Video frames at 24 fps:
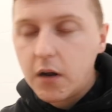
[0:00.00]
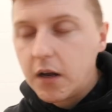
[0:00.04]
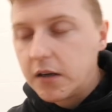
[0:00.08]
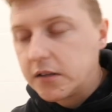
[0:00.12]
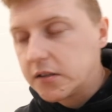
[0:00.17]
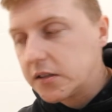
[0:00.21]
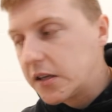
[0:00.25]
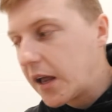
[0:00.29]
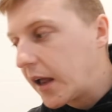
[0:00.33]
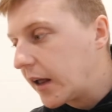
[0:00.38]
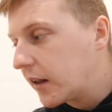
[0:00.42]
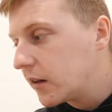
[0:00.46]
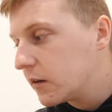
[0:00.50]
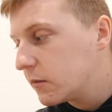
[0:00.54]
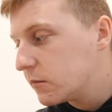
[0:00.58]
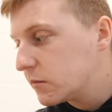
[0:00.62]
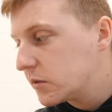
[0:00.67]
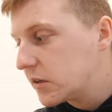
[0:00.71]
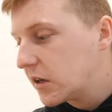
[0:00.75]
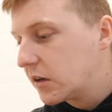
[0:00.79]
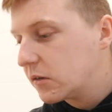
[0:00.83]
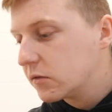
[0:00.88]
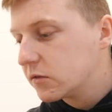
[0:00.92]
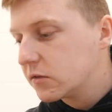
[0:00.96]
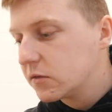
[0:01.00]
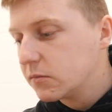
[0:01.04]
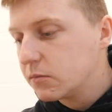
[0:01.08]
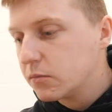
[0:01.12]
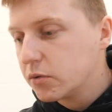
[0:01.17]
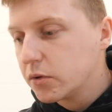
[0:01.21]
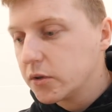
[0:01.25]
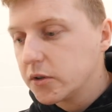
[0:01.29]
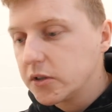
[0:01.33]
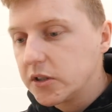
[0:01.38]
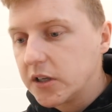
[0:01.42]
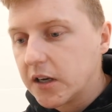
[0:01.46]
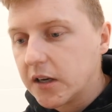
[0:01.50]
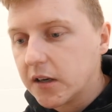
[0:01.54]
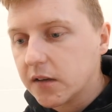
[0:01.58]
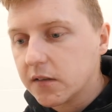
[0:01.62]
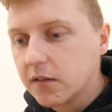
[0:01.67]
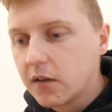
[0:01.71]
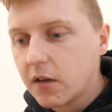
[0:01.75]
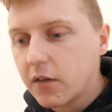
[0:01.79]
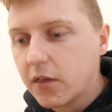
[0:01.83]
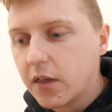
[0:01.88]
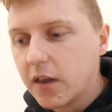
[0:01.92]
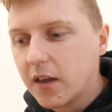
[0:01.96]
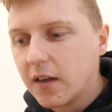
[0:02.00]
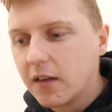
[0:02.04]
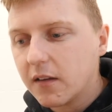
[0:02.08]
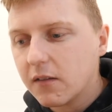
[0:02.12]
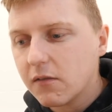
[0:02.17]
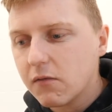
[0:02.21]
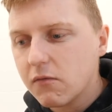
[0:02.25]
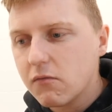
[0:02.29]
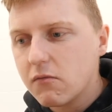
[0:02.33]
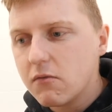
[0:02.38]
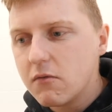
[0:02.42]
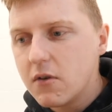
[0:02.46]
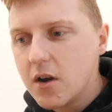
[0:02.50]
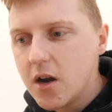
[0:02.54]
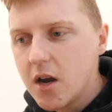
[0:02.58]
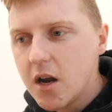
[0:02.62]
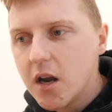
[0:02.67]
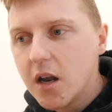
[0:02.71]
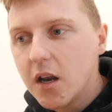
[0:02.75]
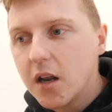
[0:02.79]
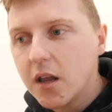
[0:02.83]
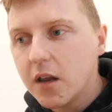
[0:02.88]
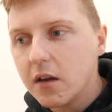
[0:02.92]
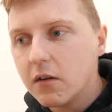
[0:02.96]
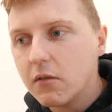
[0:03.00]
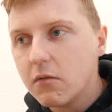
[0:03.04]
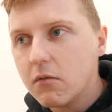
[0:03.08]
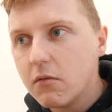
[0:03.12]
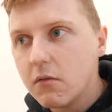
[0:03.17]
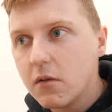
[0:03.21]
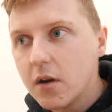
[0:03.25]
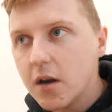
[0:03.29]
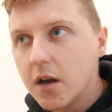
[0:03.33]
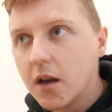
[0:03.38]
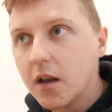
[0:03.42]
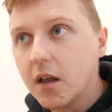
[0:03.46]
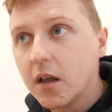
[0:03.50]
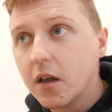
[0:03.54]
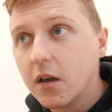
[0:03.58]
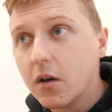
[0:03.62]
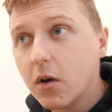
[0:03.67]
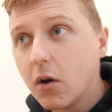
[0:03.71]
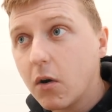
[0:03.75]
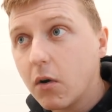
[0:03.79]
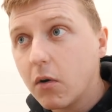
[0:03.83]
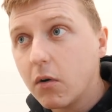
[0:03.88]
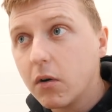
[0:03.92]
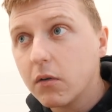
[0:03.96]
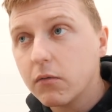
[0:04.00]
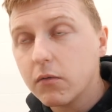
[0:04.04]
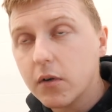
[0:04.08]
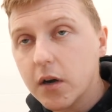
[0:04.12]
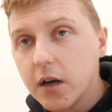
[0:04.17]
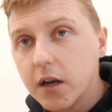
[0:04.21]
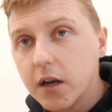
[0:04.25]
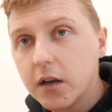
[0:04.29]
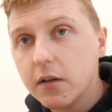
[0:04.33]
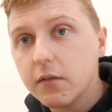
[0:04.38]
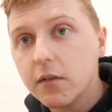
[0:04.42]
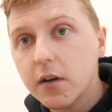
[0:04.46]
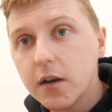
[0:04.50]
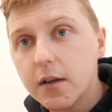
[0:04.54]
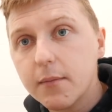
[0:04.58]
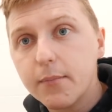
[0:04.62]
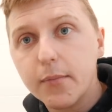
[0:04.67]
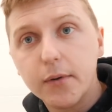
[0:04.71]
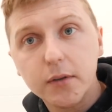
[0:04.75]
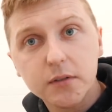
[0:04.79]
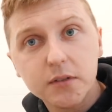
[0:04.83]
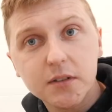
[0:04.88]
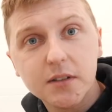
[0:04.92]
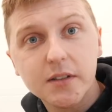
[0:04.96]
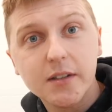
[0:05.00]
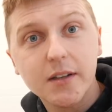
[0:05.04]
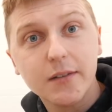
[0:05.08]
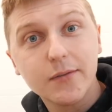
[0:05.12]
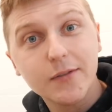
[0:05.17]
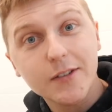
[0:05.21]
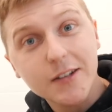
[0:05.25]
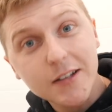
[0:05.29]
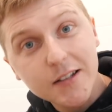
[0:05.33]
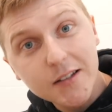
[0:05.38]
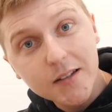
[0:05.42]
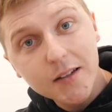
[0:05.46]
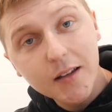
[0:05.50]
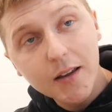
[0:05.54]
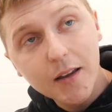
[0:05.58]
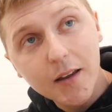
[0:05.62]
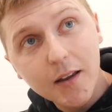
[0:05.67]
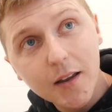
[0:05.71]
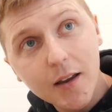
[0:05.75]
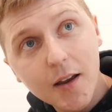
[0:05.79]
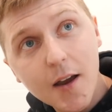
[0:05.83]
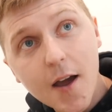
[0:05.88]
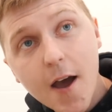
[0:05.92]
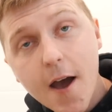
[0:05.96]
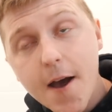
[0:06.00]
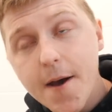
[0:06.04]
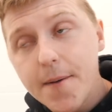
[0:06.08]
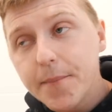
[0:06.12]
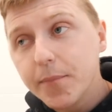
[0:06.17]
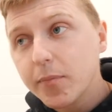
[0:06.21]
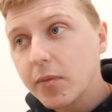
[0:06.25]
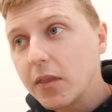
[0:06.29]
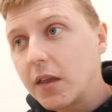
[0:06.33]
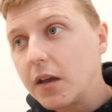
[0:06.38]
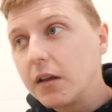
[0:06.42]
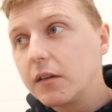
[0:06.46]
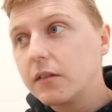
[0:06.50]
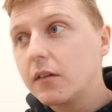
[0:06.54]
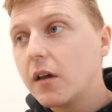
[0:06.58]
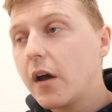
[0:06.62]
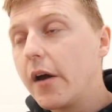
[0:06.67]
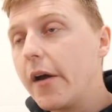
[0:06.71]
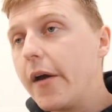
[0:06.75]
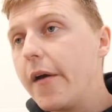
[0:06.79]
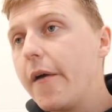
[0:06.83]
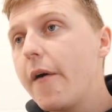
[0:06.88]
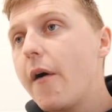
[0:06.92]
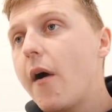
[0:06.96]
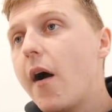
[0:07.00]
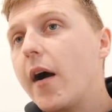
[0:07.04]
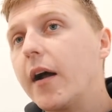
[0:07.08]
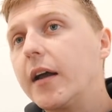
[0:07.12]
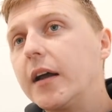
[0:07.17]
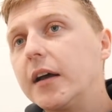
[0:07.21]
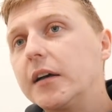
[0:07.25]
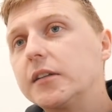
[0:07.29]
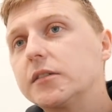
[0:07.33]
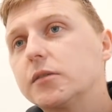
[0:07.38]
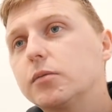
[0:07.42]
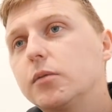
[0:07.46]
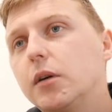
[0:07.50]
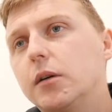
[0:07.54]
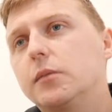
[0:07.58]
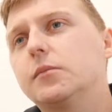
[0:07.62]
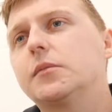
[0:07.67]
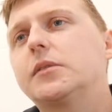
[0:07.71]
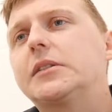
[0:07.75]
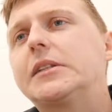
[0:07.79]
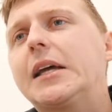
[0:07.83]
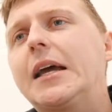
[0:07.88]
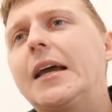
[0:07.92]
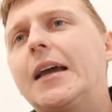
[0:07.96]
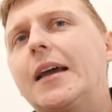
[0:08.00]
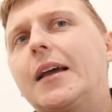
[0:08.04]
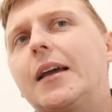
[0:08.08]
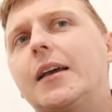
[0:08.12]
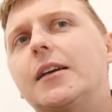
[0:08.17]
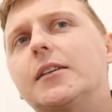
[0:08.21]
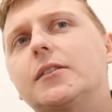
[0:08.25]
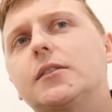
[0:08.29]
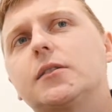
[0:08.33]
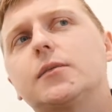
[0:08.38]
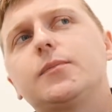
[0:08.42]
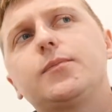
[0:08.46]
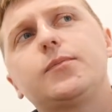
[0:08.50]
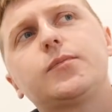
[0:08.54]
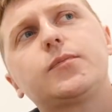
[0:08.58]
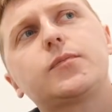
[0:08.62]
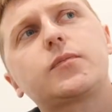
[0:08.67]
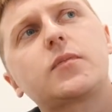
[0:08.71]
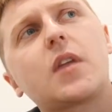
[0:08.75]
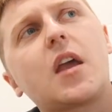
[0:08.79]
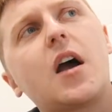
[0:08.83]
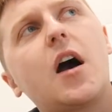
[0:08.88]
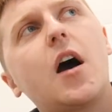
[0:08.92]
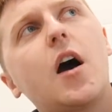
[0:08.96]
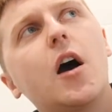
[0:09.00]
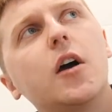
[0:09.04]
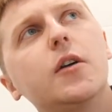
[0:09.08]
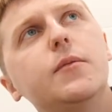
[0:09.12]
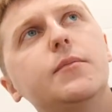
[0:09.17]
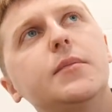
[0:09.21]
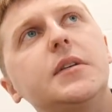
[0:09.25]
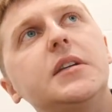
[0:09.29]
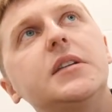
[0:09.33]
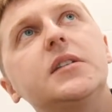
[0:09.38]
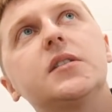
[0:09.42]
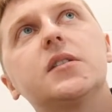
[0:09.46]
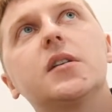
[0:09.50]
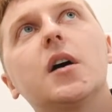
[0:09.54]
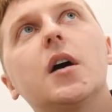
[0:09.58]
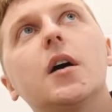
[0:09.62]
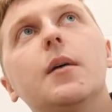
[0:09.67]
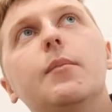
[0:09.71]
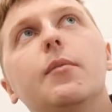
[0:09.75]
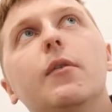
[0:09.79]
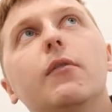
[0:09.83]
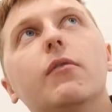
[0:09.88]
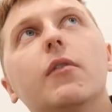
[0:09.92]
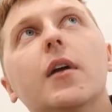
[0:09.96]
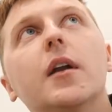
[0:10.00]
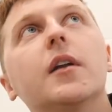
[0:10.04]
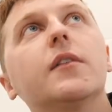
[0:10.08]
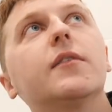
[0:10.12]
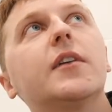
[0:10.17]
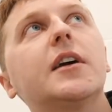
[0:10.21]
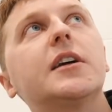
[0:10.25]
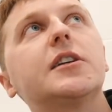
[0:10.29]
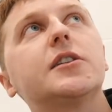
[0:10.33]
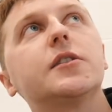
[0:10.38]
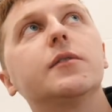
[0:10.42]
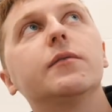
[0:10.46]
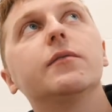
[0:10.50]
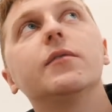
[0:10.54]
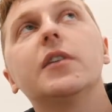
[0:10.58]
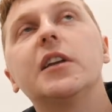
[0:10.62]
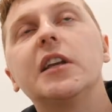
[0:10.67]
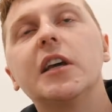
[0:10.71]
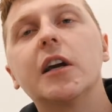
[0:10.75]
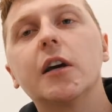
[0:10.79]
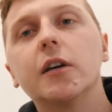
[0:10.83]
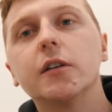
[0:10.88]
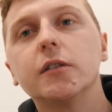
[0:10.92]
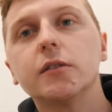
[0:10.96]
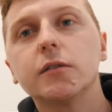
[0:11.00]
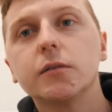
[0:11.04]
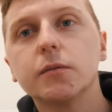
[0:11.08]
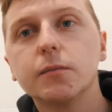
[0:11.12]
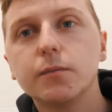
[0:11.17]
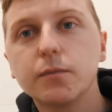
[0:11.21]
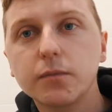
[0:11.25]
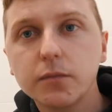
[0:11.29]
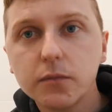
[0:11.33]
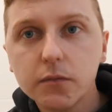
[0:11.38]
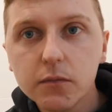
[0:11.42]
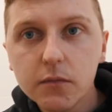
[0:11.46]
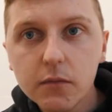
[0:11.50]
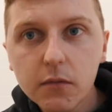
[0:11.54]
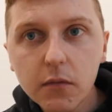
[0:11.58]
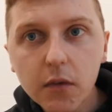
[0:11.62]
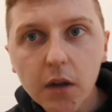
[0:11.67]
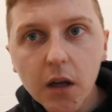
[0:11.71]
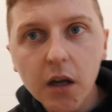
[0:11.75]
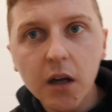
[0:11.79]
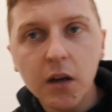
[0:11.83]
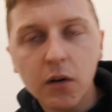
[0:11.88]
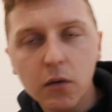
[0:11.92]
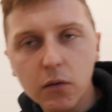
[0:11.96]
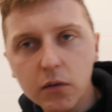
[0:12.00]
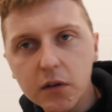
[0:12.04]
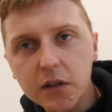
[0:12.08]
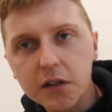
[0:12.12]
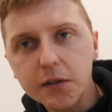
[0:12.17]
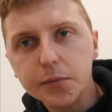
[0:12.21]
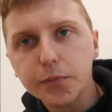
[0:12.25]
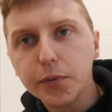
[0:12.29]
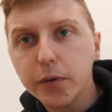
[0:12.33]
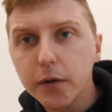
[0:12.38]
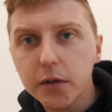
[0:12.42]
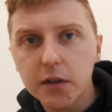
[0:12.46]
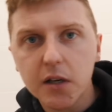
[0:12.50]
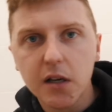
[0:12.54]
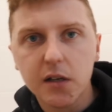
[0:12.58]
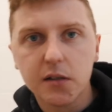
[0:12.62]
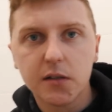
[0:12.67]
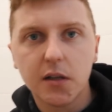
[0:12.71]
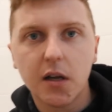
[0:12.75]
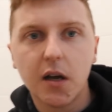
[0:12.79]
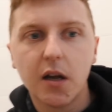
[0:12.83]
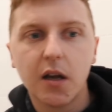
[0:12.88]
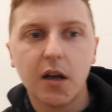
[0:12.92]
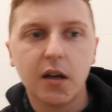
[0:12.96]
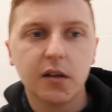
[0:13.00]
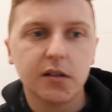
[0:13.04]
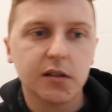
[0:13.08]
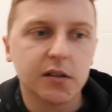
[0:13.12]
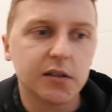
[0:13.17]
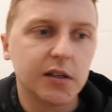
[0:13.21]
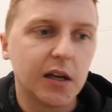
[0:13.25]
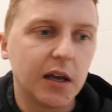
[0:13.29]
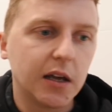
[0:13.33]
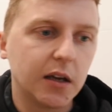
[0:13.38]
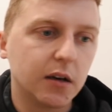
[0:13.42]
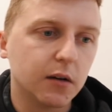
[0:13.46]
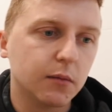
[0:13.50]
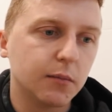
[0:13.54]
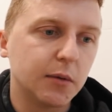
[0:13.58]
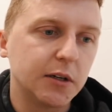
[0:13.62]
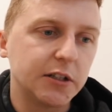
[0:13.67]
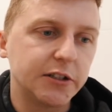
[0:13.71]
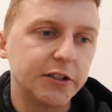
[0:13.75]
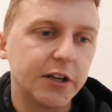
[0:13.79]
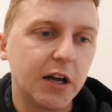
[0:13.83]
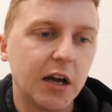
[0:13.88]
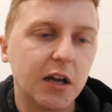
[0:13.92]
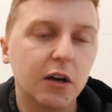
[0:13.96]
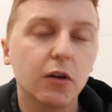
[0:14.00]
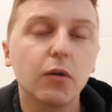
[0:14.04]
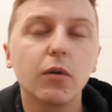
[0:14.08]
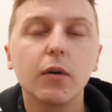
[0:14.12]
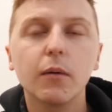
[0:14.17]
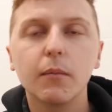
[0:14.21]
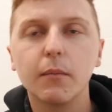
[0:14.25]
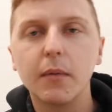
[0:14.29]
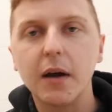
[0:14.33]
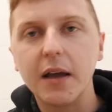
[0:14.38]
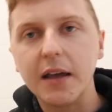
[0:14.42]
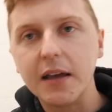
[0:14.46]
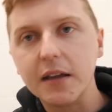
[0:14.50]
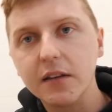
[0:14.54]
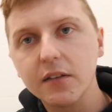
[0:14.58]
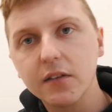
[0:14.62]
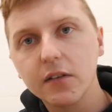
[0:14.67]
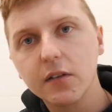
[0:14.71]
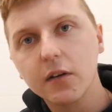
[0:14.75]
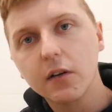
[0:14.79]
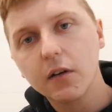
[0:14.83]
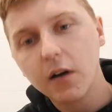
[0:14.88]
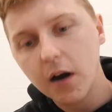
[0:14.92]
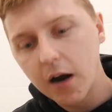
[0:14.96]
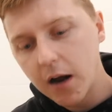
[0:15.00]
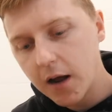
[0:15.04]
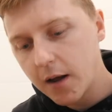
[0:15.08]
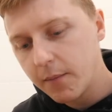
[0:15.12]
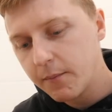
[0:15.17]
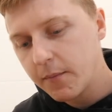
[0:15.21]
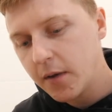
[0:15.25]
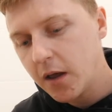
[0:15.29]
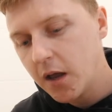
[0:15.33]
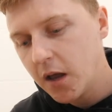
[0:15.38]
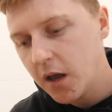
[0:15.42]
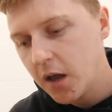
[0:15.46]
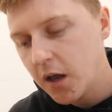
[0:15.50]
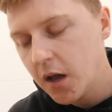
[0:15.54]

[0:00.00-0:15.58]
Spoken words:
setting themselves some projects. I think it's really, really cool, really, really positive to see. So I guess what I'm saying is, I hope these type of renovation videos and all these projects that I undertake on my channel and my Instagram,